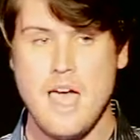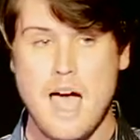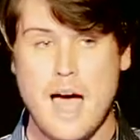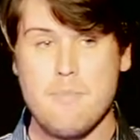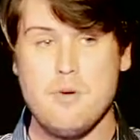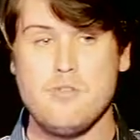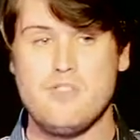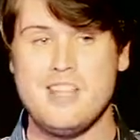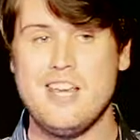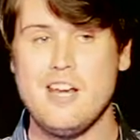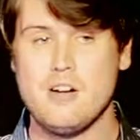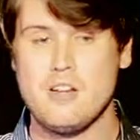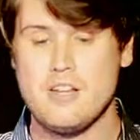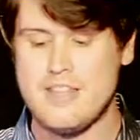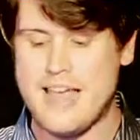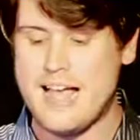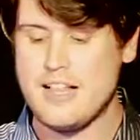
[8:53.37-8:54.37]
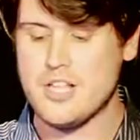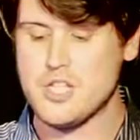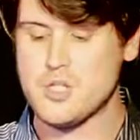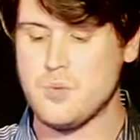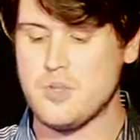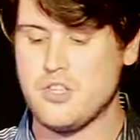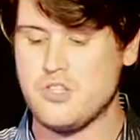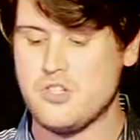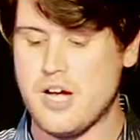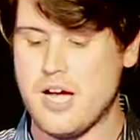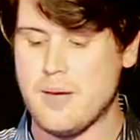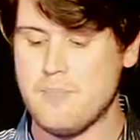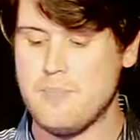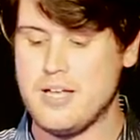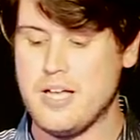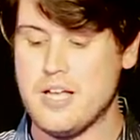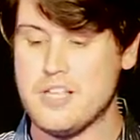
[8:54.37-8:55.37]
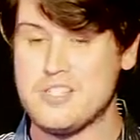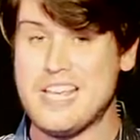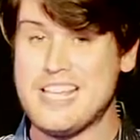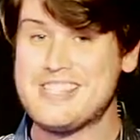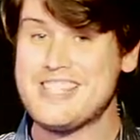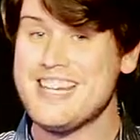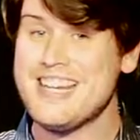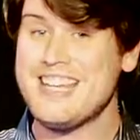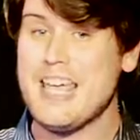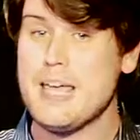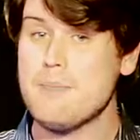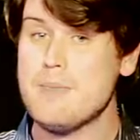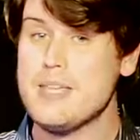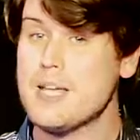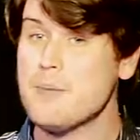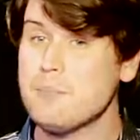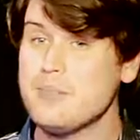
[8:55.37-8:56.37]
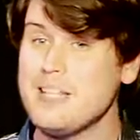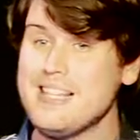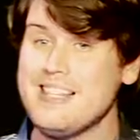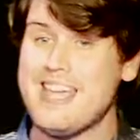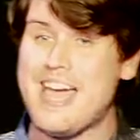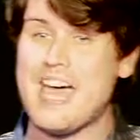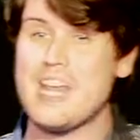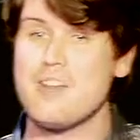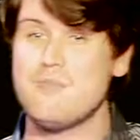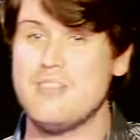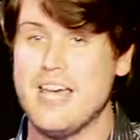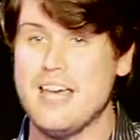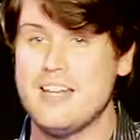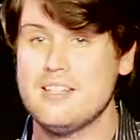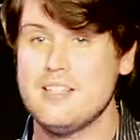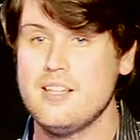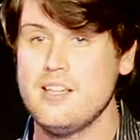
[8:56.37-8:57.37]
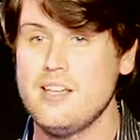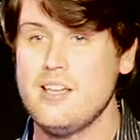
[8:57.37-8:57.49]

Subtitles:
I moved here to Dallas with a job because it's going to get me completely out of debt